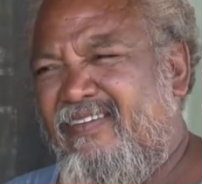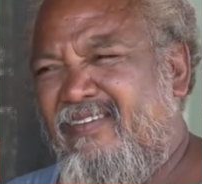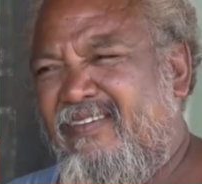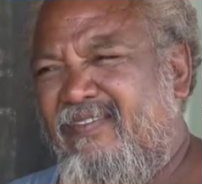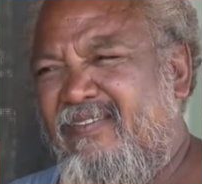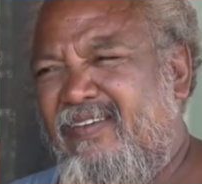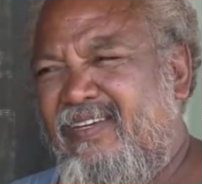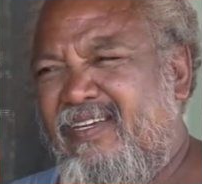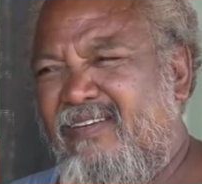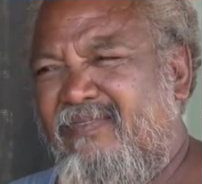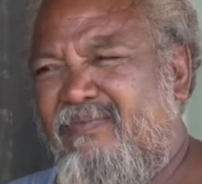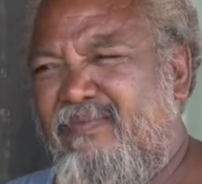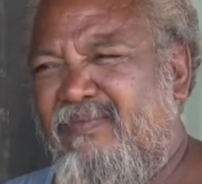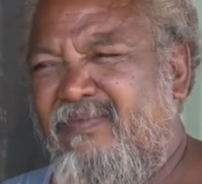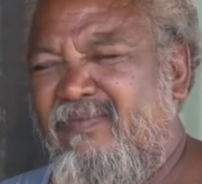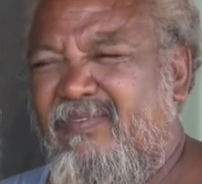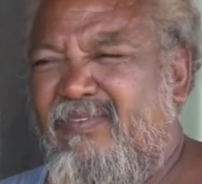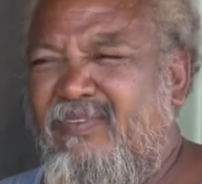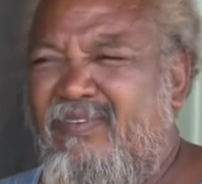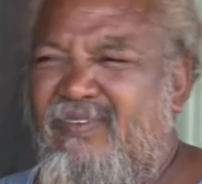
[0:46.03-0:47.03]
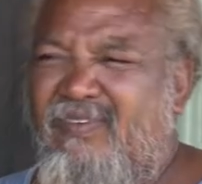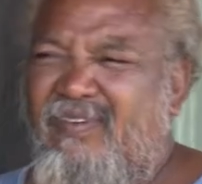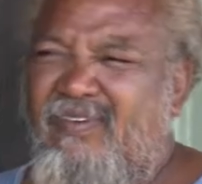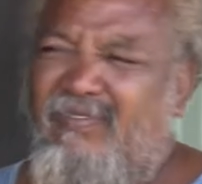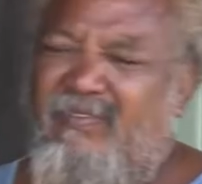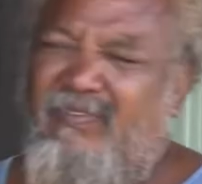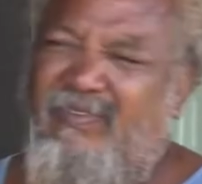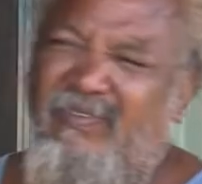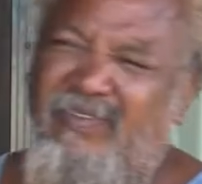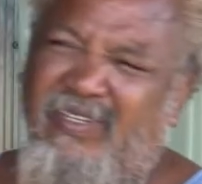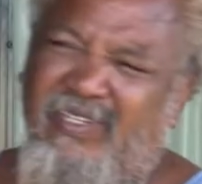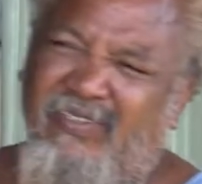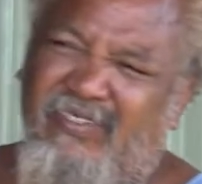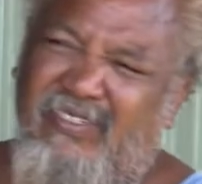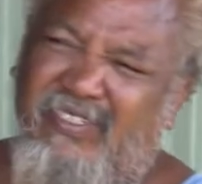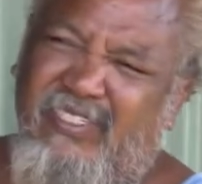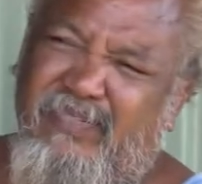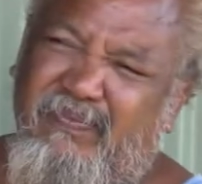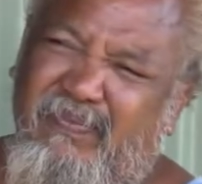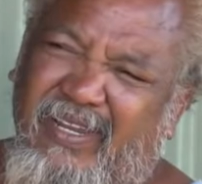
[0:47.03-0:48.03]
there, when we used
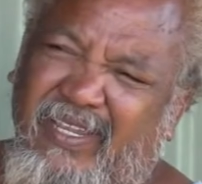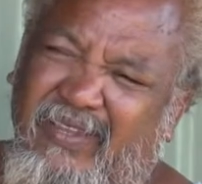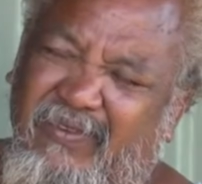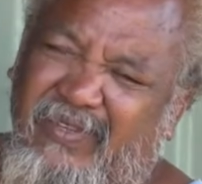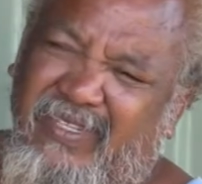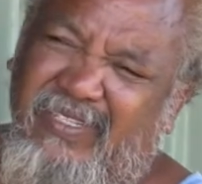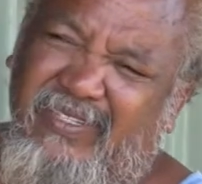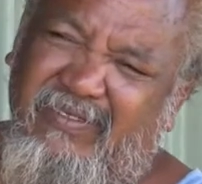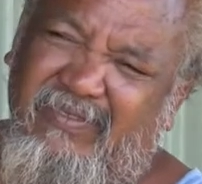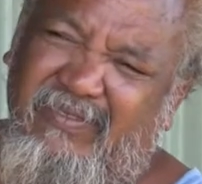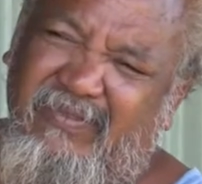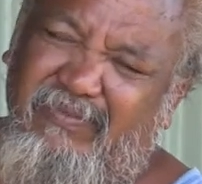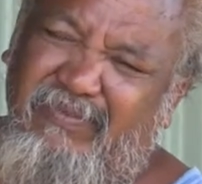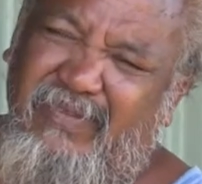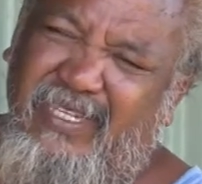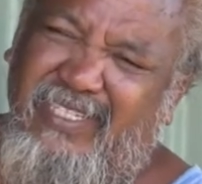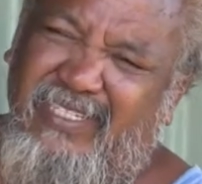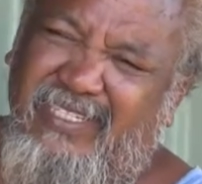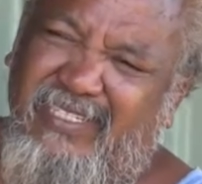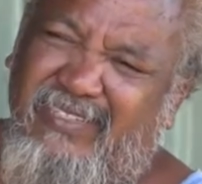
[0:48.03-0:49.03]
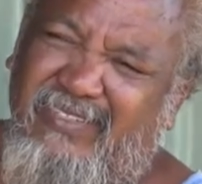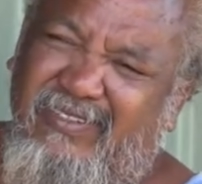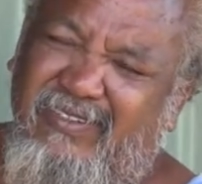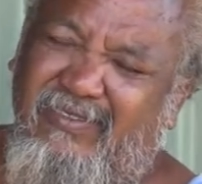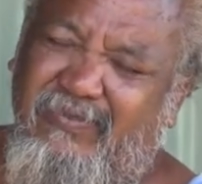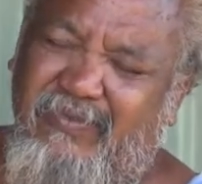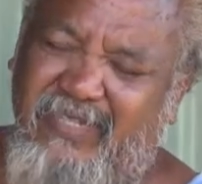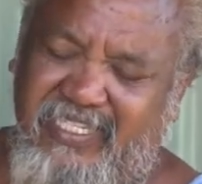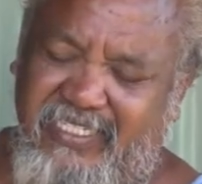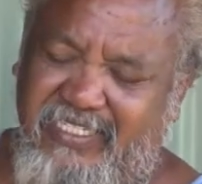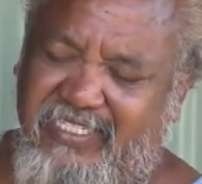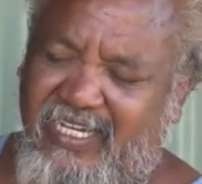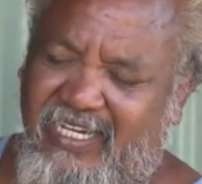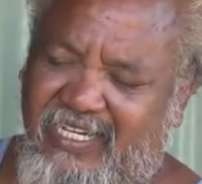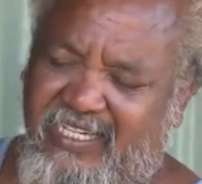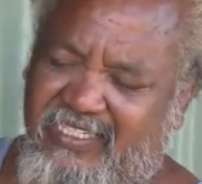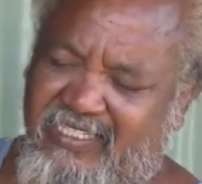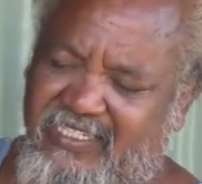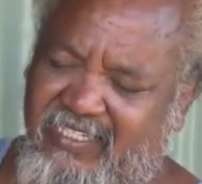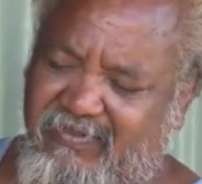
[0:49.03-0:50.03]
to spray, we used to mix two big
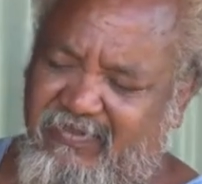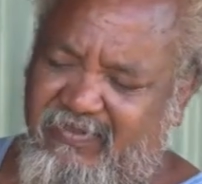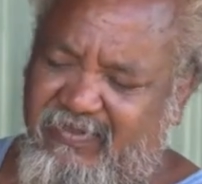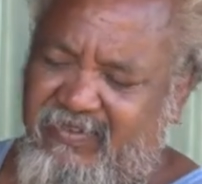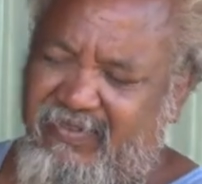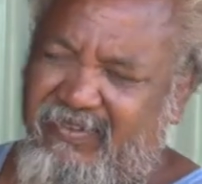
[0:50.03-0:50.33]
jugs of